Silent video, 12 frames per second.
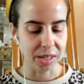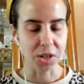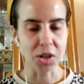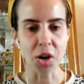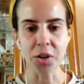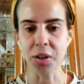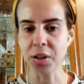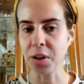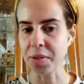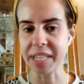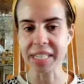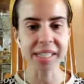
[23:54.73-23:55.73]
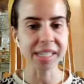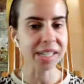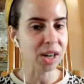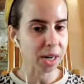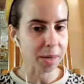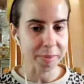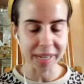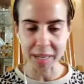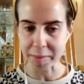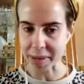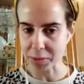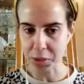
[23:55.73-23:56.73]
alone. No. This is not a Mickey
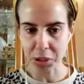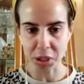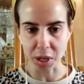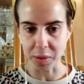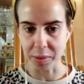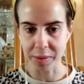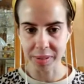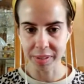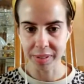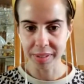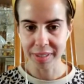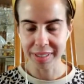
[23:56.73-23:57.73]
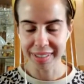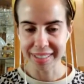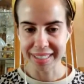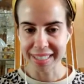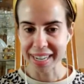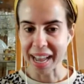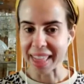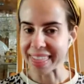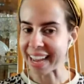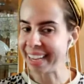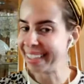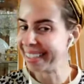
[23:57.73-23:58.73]
Mouse show. No, it isn't a
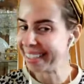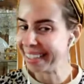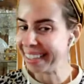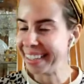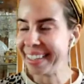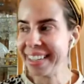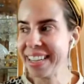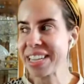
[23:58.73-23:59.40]
Mickey Mouse show.